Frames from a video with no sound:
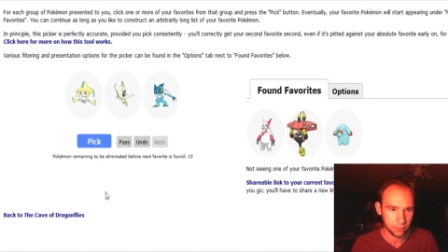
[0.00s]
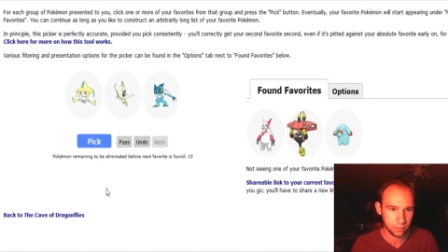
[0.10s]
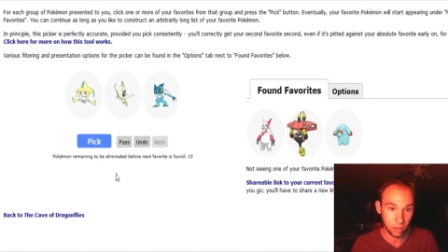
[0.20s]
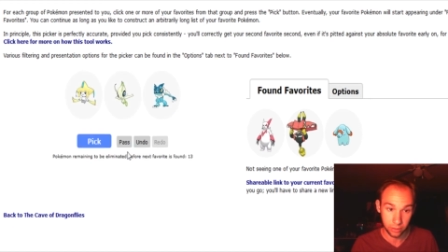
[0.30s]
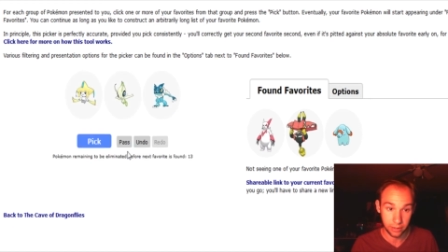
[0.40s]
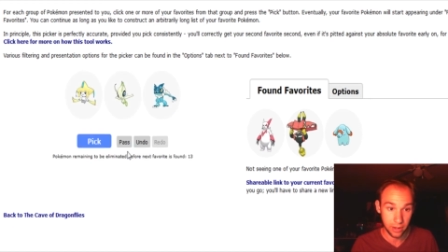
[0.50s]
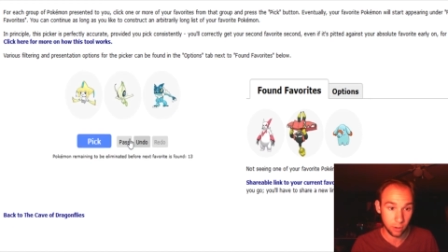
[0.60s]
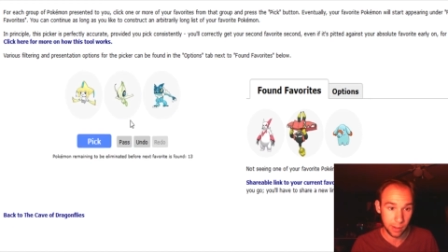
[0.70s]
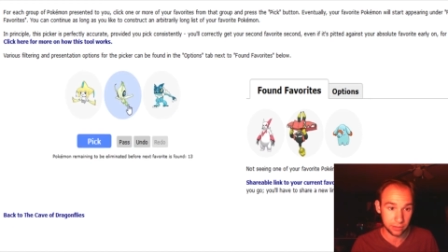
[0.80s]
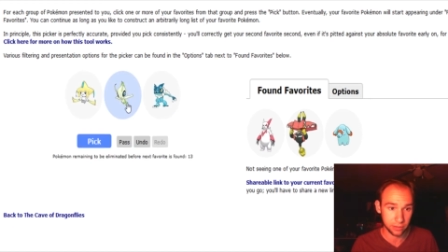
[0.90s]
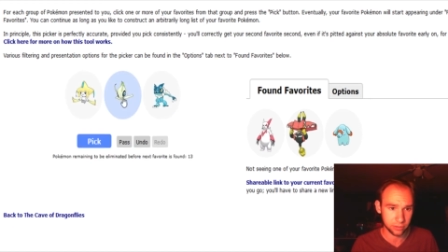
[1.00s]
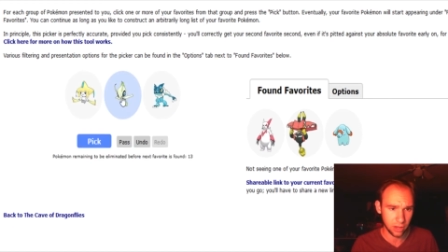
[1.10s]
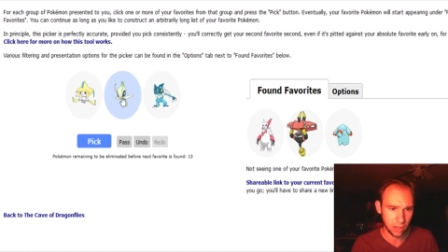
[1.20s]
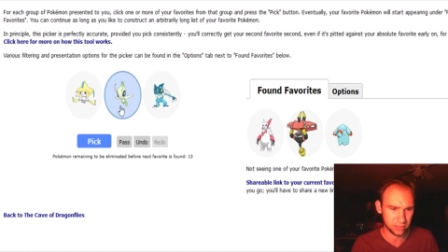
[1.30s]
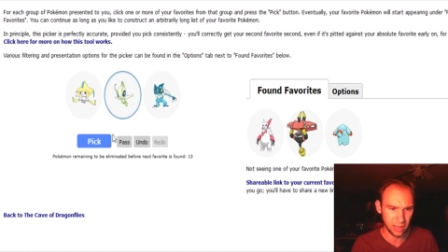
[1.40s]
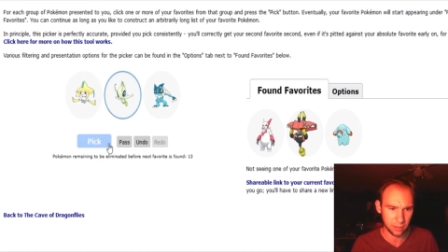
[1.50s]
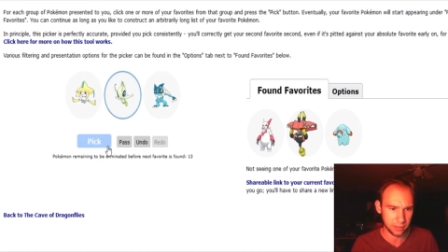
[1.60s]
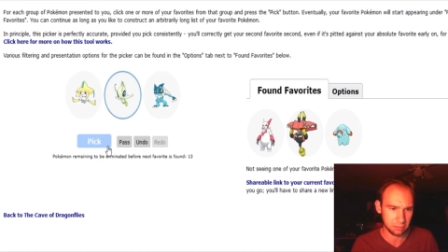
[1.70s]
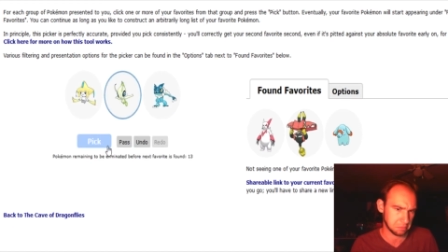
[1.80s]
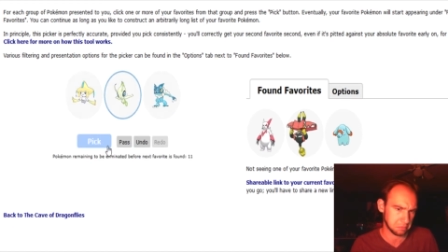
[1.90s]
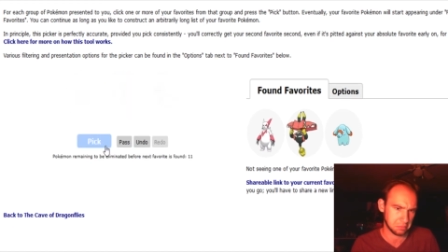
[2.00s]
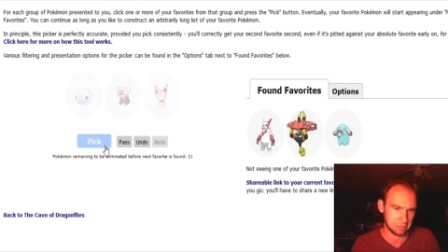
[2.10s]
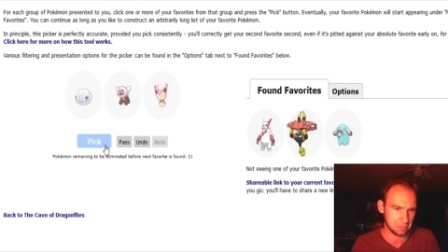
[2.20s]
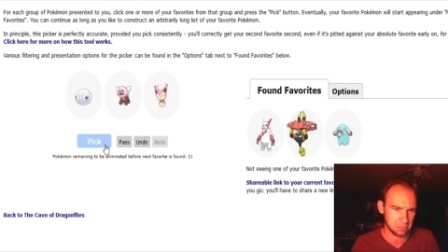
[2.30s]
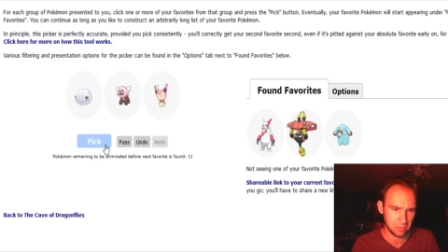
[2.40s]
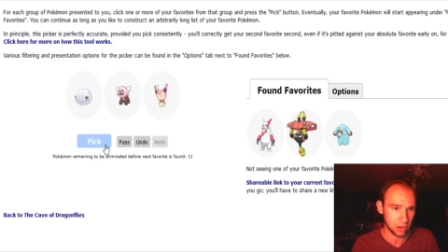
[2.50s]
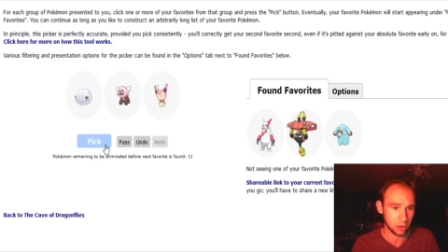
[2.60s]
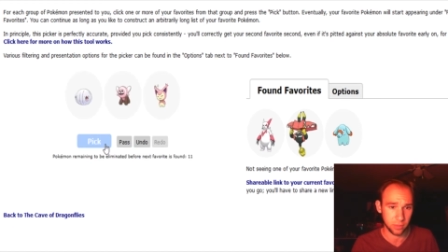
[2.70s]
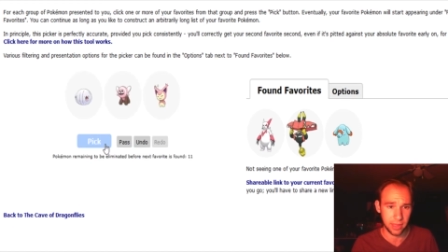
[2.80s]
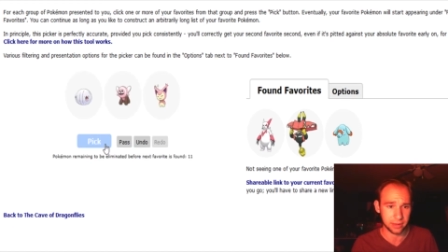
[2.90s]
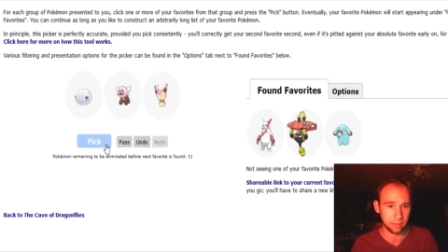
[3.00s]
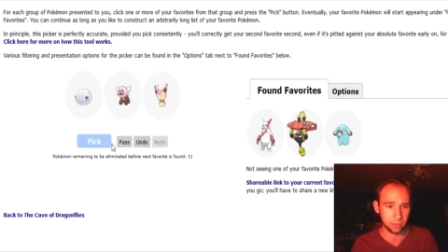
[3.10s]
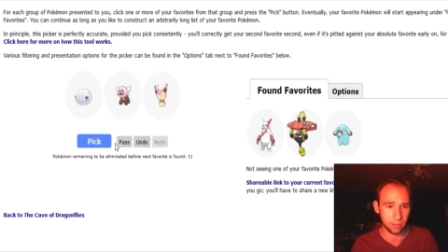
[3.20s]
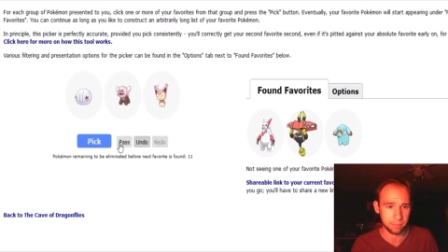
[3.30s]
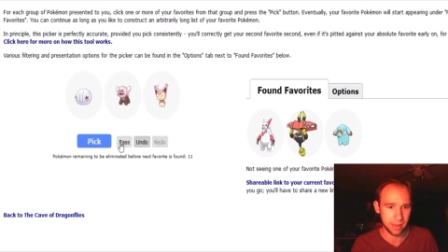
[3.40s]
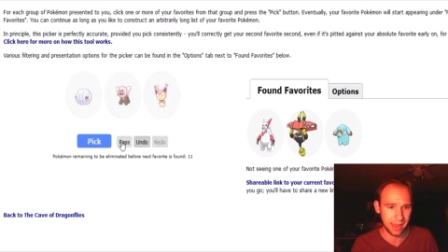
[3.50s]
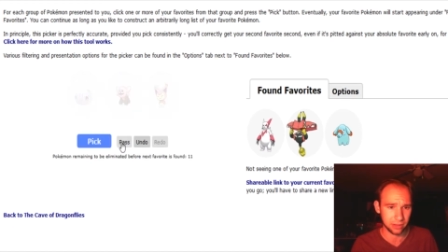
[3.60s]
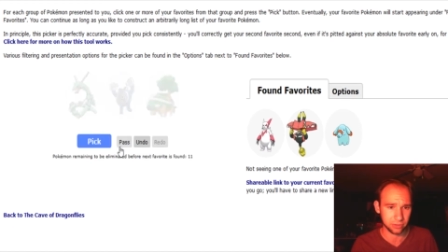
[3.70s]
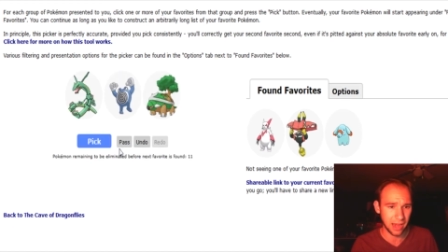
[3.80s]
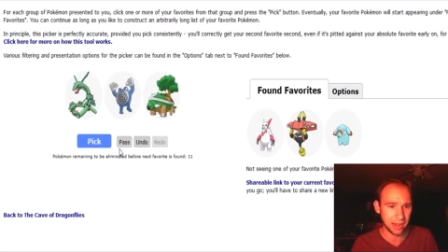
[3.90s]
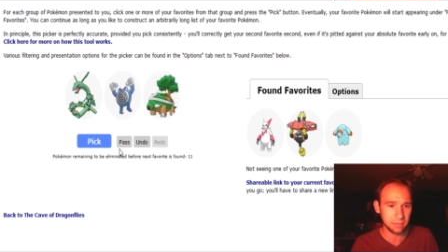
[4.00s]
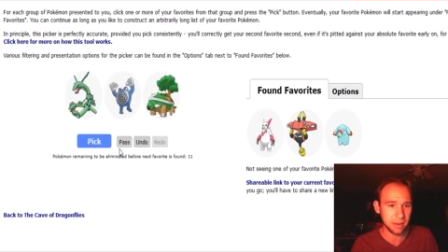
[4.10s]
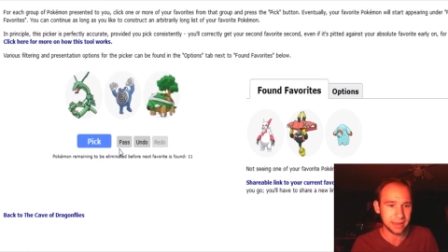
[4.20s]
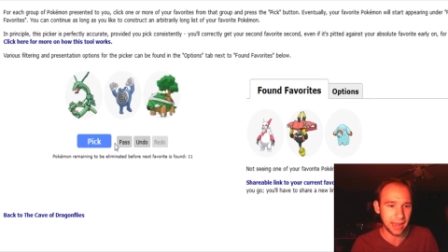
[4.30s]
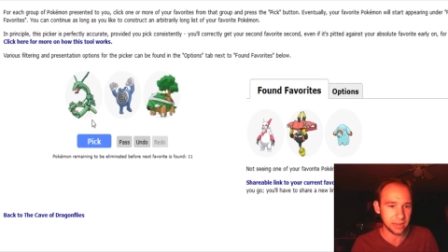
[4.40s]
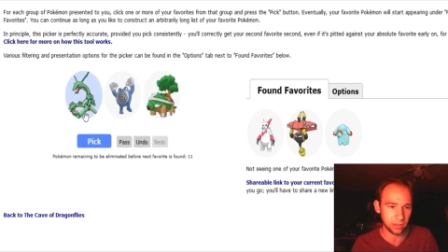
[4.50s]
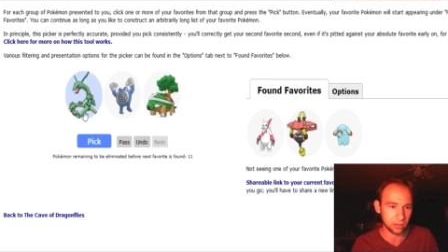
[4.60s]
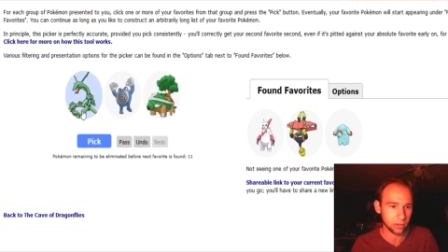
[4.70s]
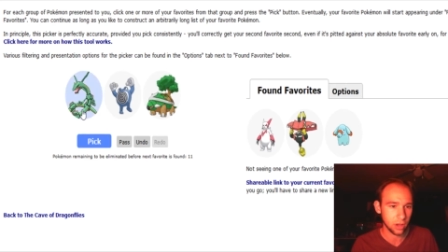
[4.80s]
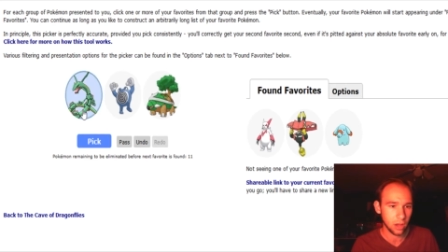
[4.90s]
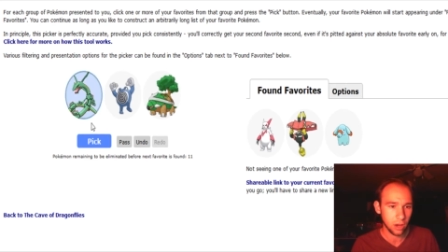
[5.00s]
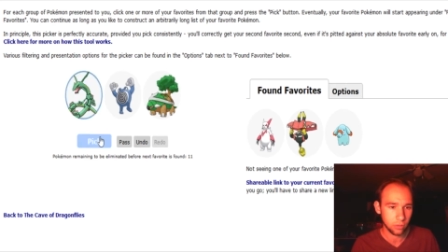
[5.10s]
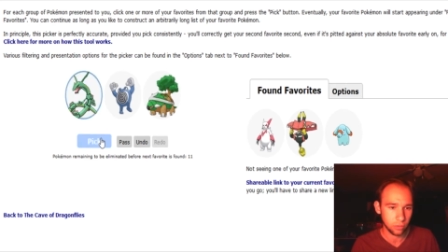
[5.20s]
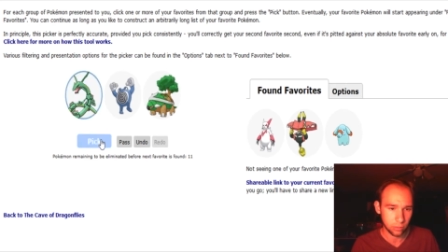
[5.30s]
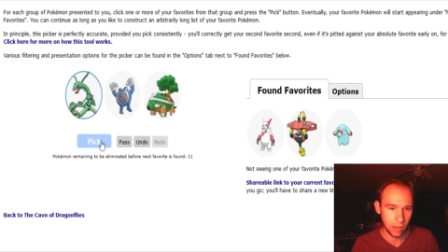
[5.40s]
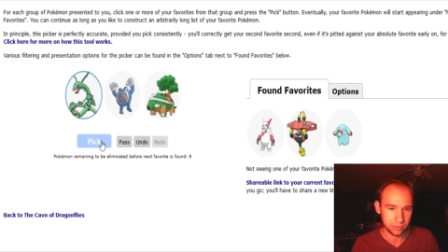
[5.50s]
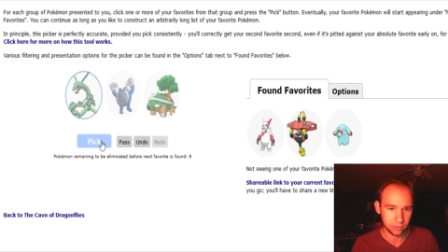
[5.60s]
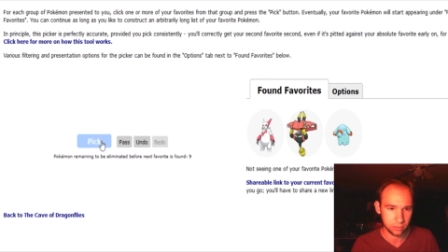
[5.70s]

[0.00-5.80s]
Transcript: Okay, now we're back to these. Uh, Salazzle. I don't know where that came from. Pass. I didn't pick any of these. Rayquaza.